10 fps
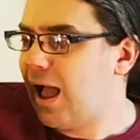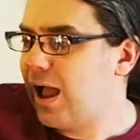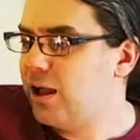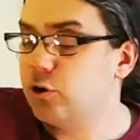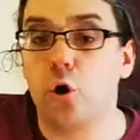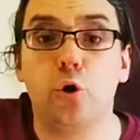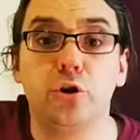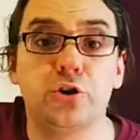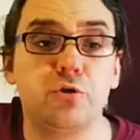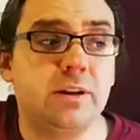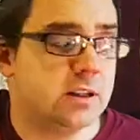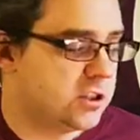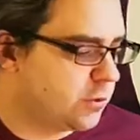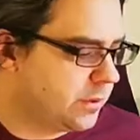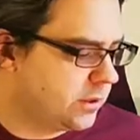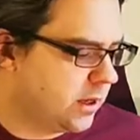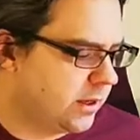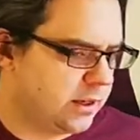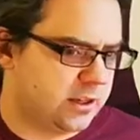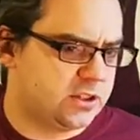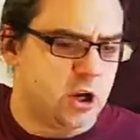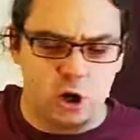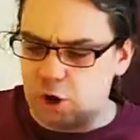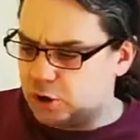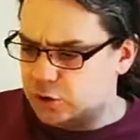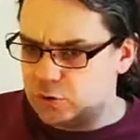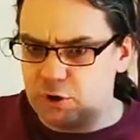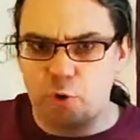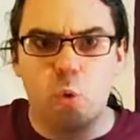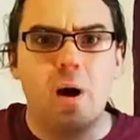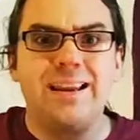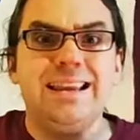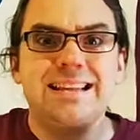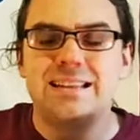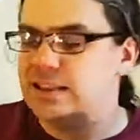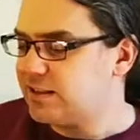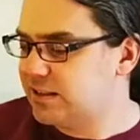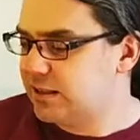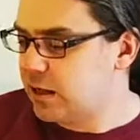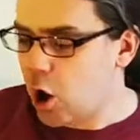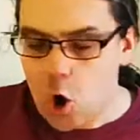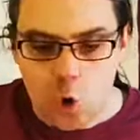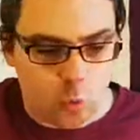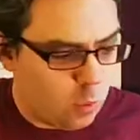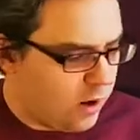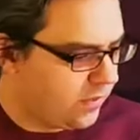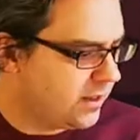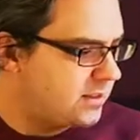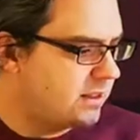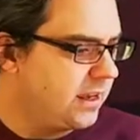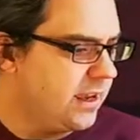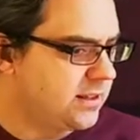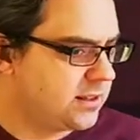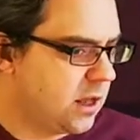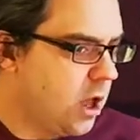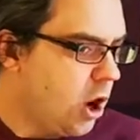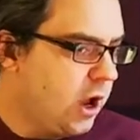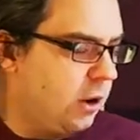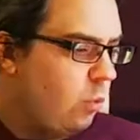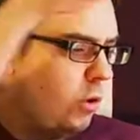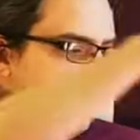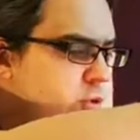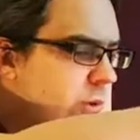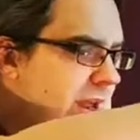and on a stringed instrument like a guitar, you can quite easily see why that's the case. At one end